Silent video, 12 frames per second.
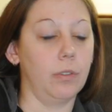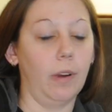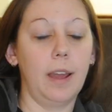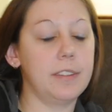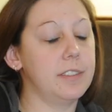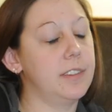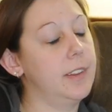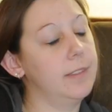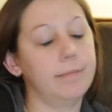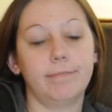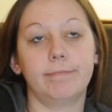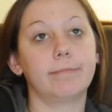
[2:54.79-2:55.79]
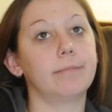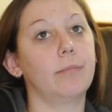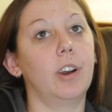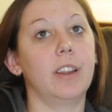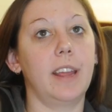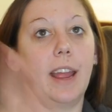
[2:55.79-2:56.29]
the rest,
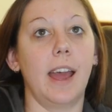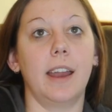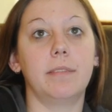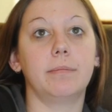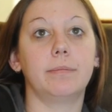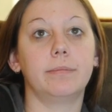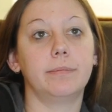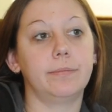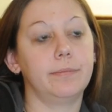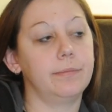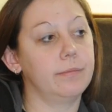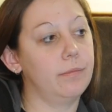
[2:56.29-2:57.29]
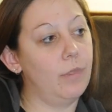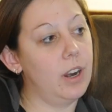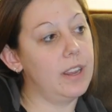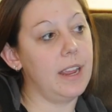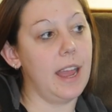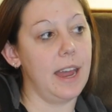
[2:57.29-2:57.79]
where are they at? Where
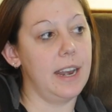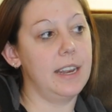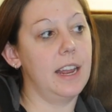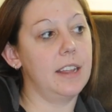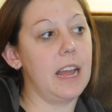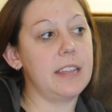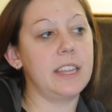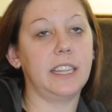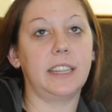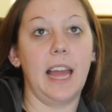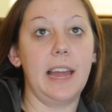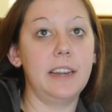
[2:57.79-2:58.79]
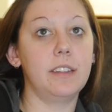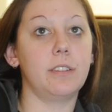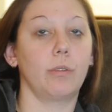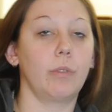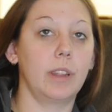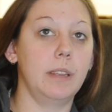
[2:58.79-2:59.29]
are they at? And that I think that is
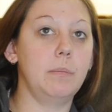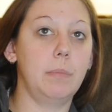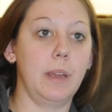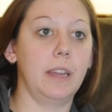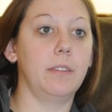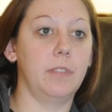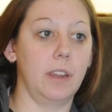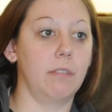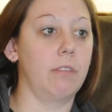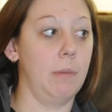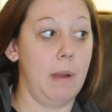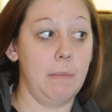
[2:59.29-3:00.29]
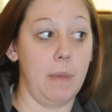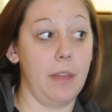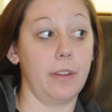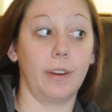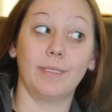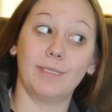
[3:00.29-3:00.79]
a really big thing for my
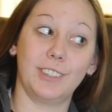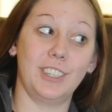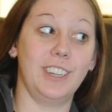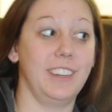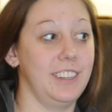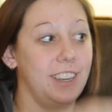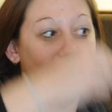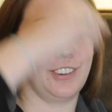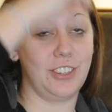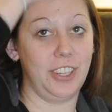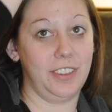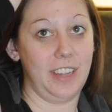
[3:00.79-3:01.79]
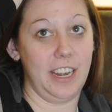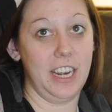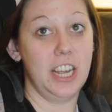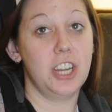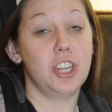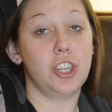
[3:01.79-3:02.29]
mother. She, know, she said
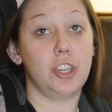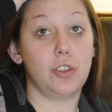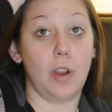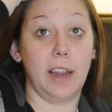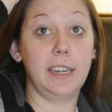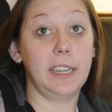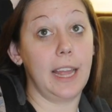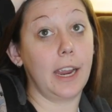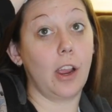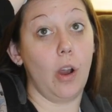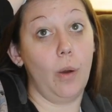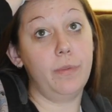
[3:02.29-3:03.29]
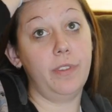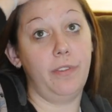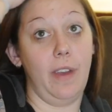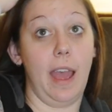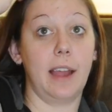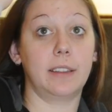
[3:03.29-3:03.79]
she's trying to let go of the
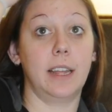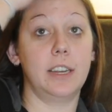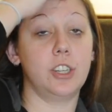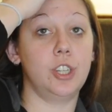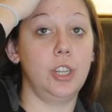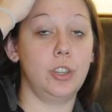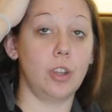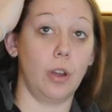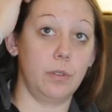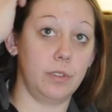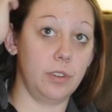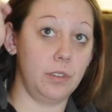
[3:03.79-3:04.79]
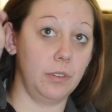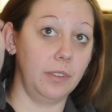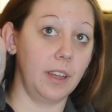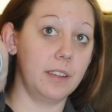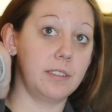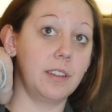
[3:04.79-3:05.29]
fact that she chose to do
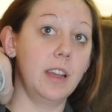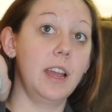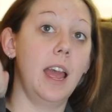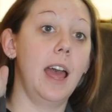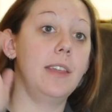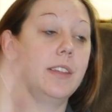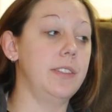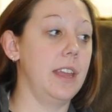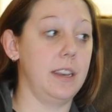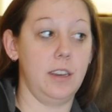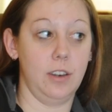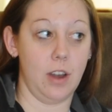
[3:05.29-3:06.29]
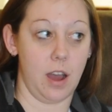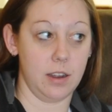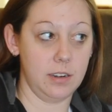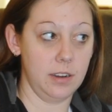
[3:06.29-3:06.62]
this and that they did not.